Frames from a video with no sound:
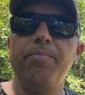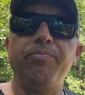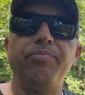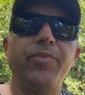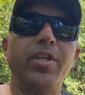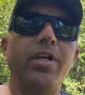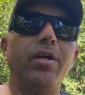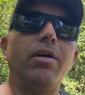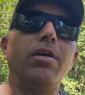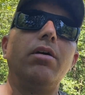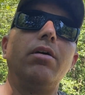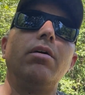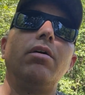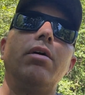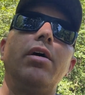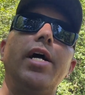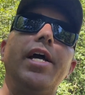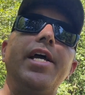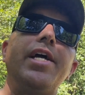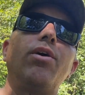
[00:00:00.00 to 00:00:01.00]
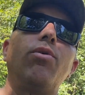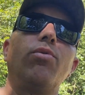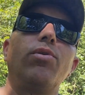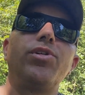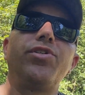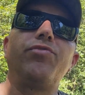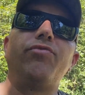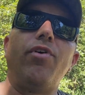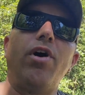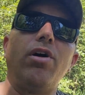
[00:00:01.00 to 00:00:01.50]
acorns falling
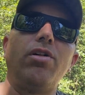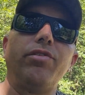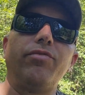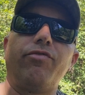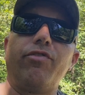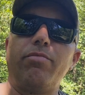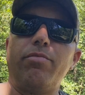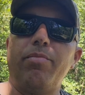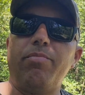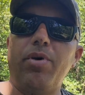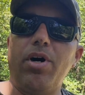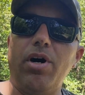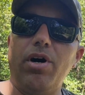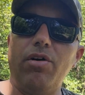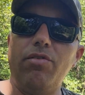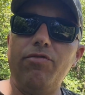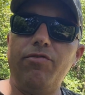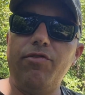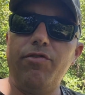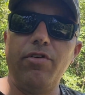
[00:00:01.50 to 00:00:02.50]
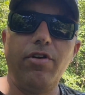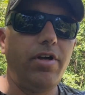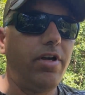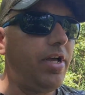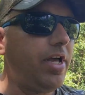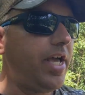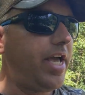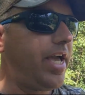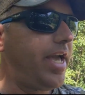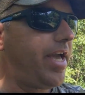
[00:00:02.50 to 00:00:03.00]
from above,
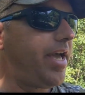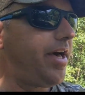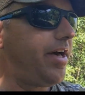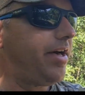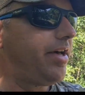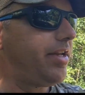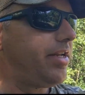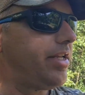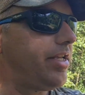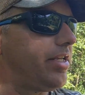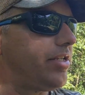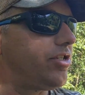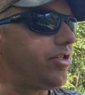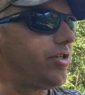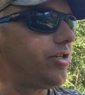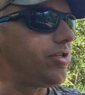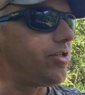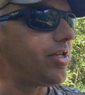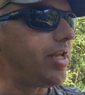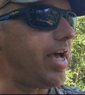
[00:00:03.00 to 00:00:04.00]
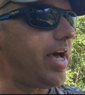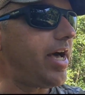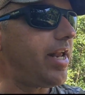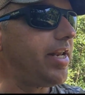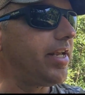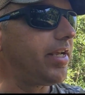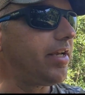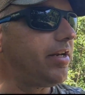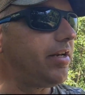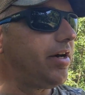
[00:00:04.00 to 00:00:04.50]
and it's just adding
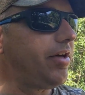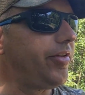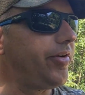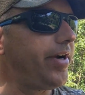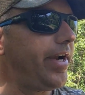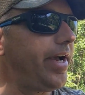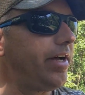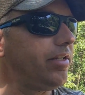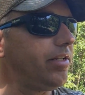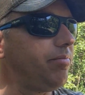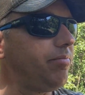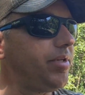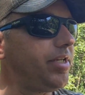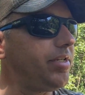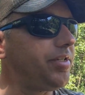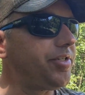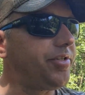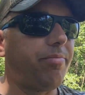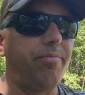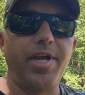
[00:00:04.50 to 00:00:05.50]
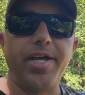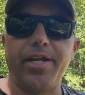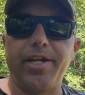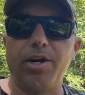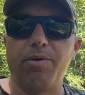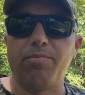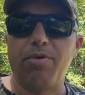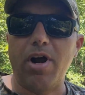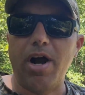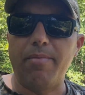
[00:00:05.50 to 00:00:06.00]
another element to make your
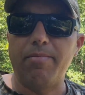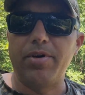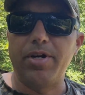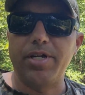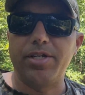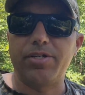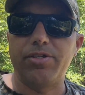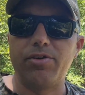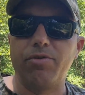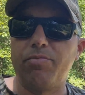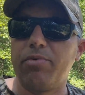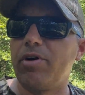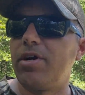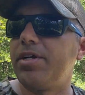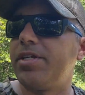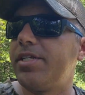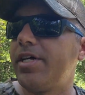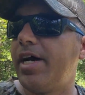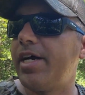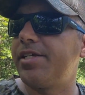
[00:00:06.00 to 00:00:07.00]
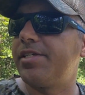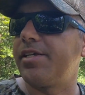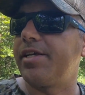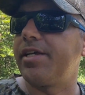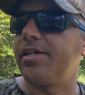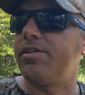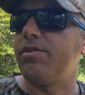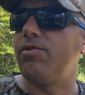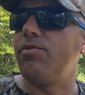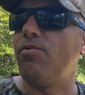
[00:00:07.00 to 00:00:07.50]
property super enticing to
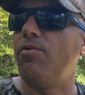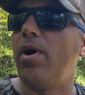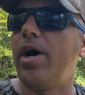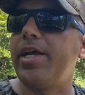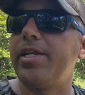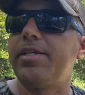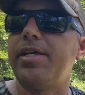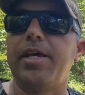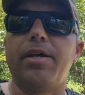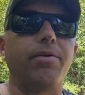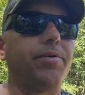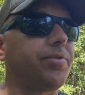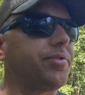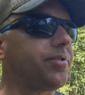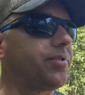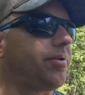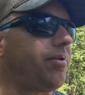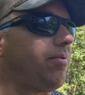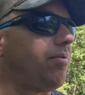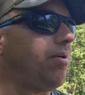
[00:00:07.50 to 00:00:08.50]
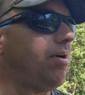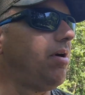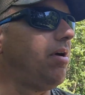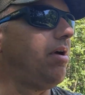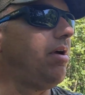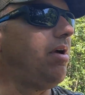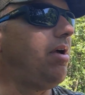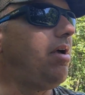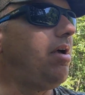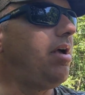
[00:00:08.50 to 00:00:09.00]
whitetails. So,
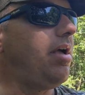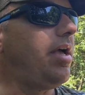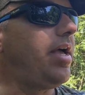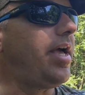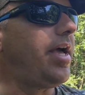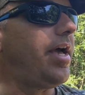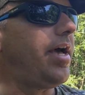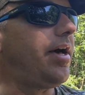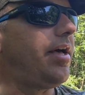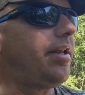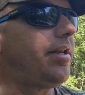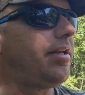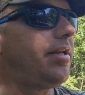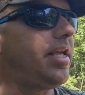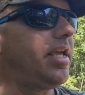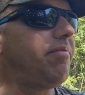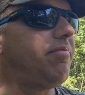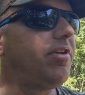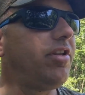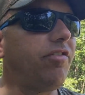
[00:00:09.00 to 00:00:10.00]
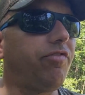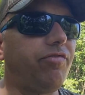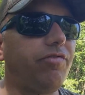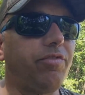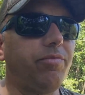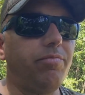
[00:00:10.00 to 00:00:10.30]
and even if Mr.